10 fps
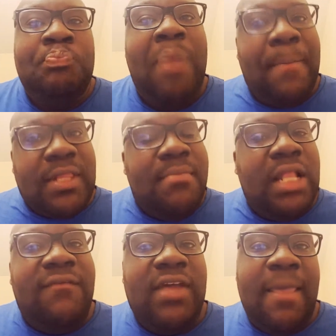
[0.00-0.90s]
popped the
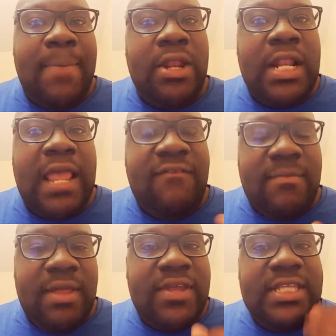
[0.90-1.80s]
motherfucking butter knife
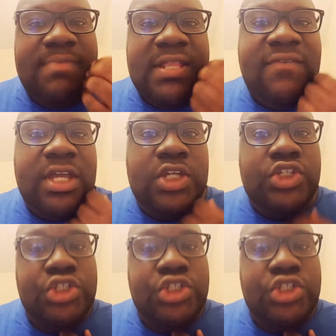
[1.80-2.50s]
from under his motherfucking